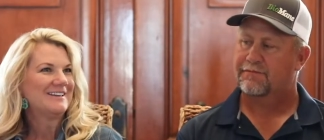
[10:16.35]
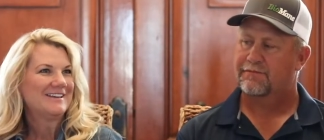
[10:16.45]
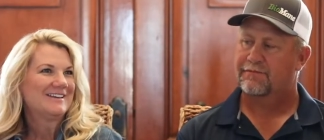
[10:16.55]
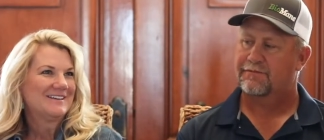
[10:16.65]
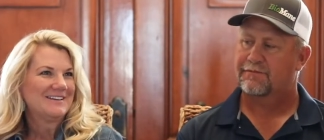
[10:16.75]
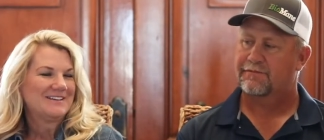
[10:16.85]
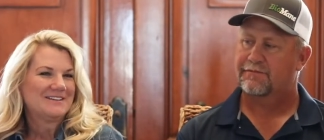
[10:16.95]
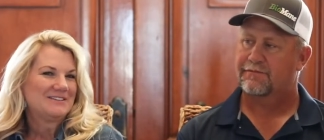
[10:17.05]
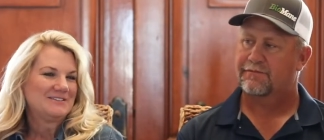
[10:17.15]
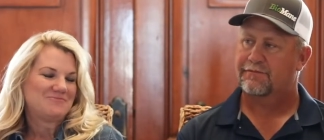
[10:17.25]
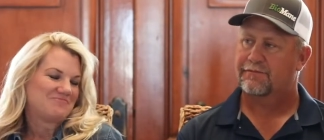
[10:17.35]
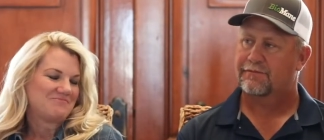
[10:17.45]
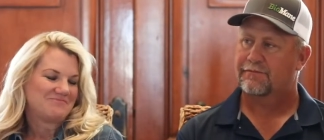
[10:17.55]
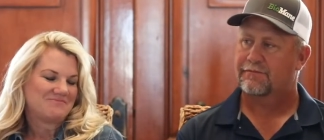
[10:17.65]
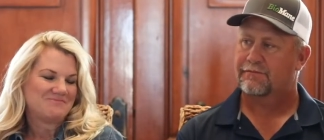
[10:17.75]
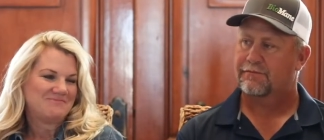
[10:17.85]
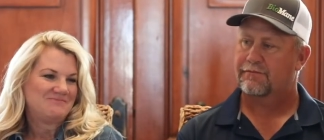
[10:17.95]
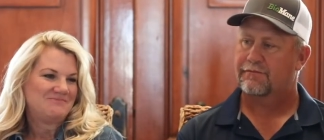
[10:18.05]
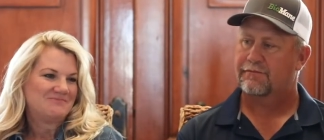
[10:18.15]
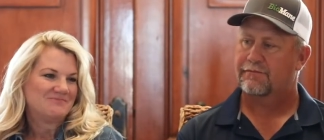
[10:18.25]

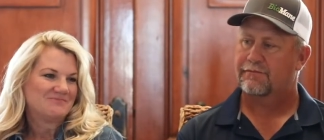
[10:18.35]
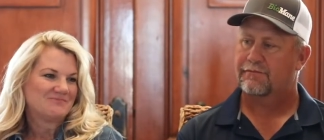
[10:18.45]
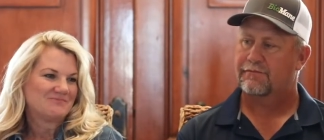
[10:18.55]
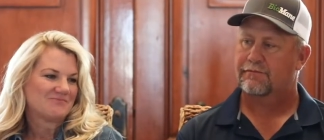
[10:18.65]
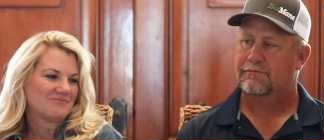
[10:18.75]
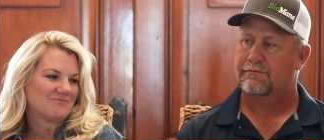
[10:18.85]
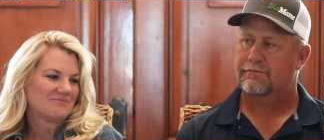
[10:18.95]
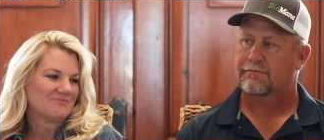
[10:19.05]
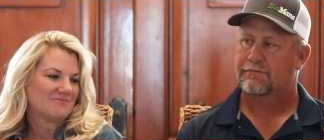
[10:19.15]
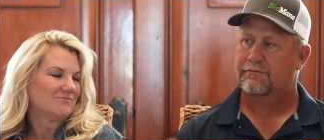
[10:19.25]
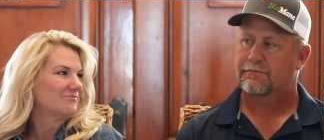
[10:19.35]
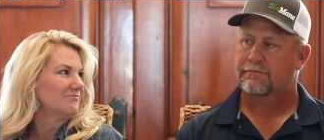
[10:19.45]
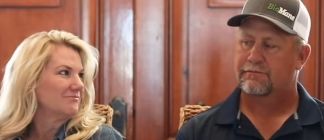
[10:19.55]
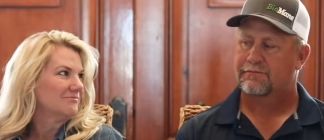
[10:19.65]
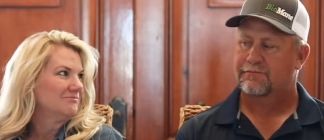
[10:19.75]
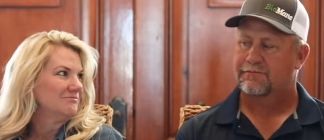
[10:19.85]
[no speech]